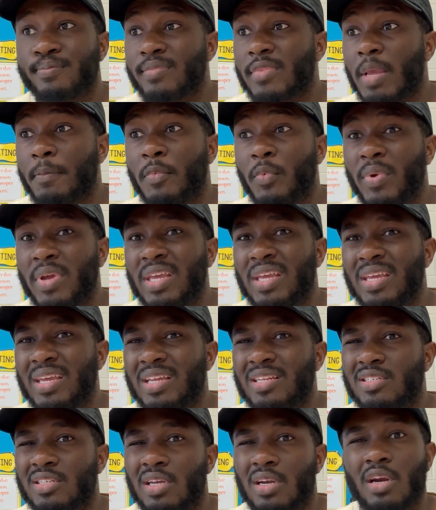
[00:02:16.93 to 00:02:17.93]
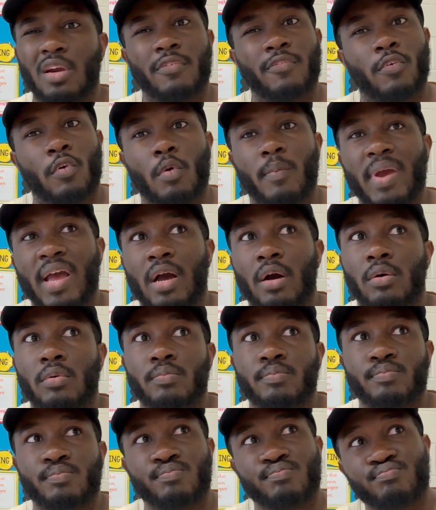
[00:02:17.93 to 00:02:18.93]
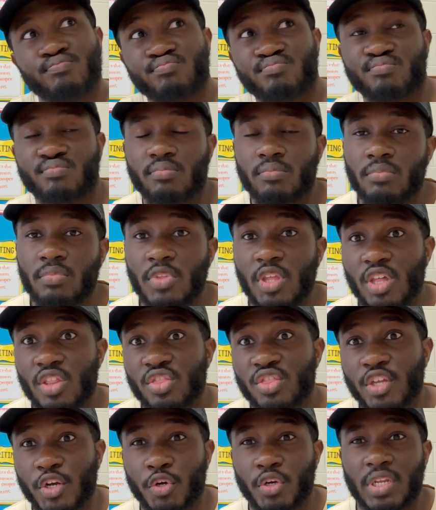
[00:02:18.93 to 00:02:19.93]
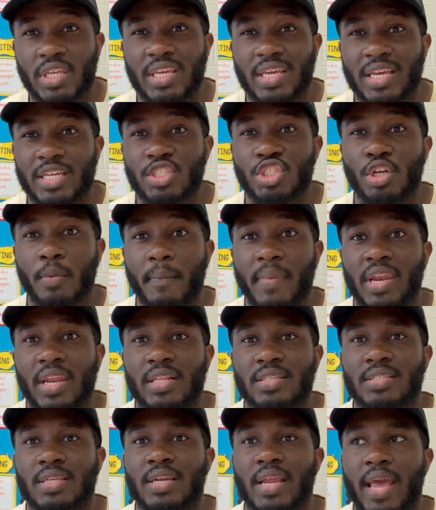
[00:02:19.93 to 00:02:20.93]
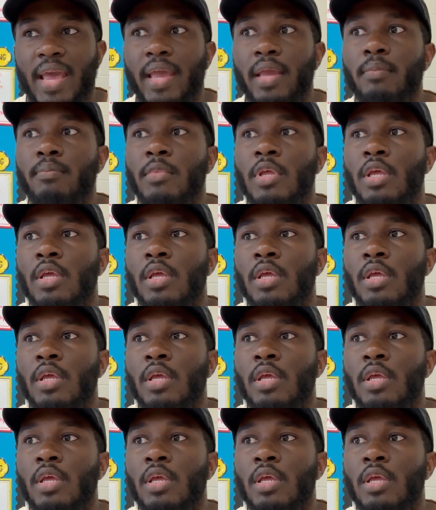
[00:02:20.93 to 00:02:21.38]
And we each get her for about 30-ish minutes a day.